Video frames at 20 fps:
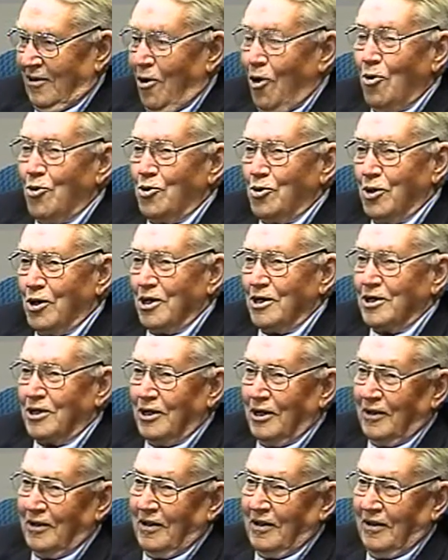groceries
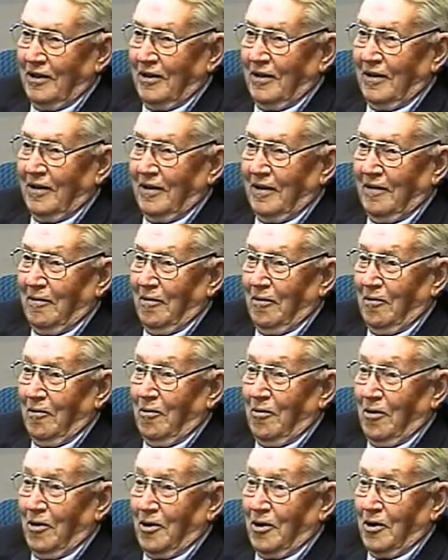that
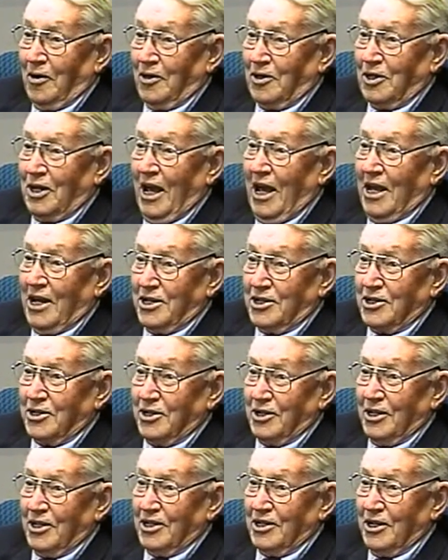were
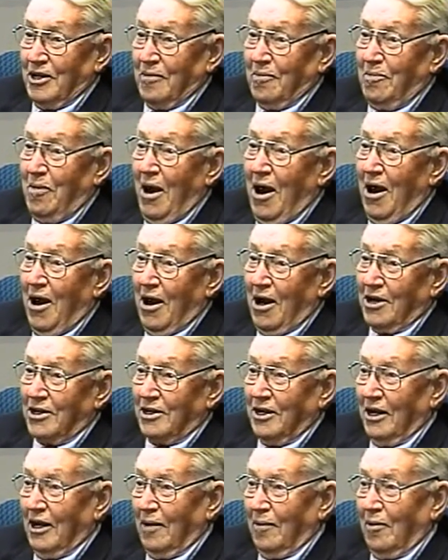scarcities in
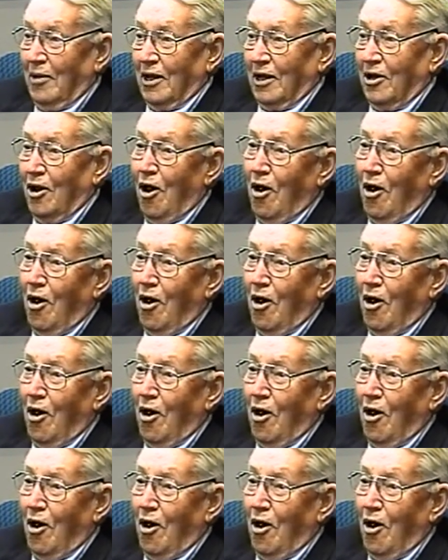Paris, namely